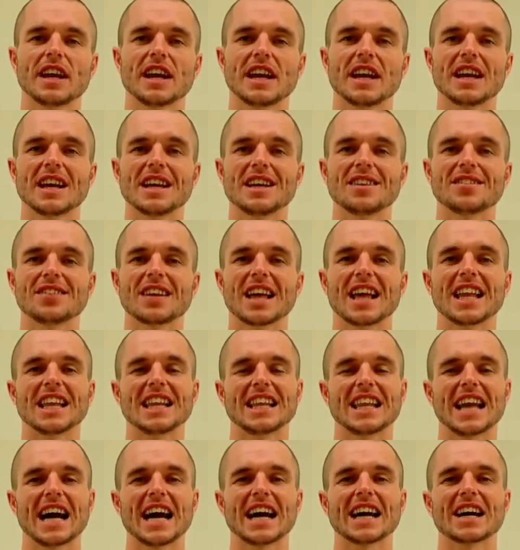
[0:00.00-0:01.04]
is
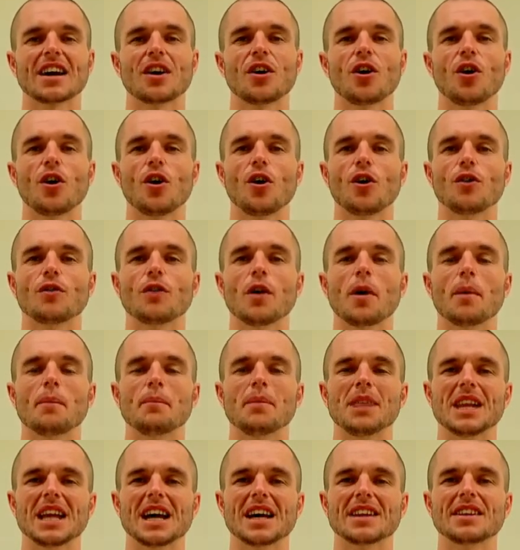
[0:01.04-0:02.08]
lack of
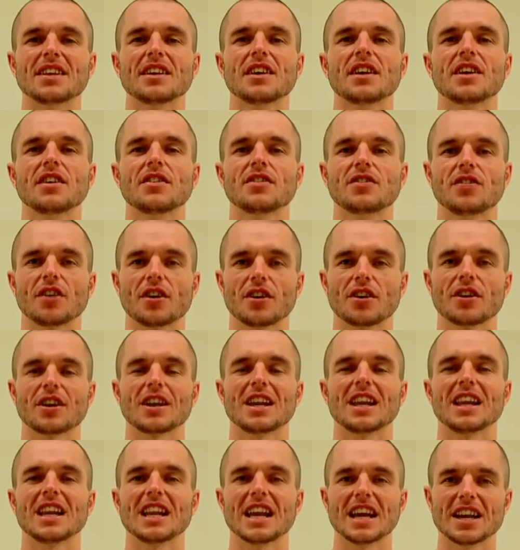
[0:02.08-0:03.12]
blood
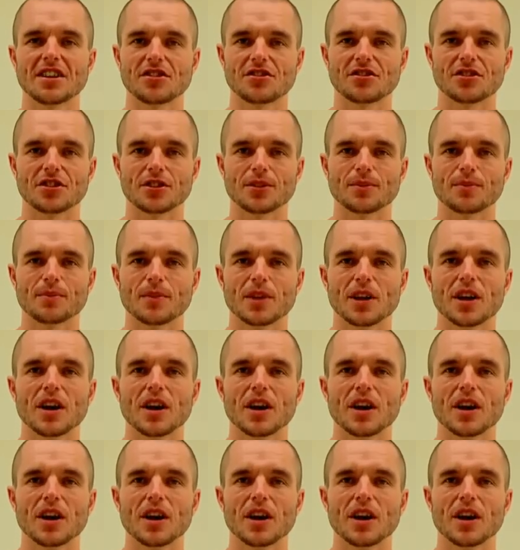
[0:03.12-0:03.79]
circulation.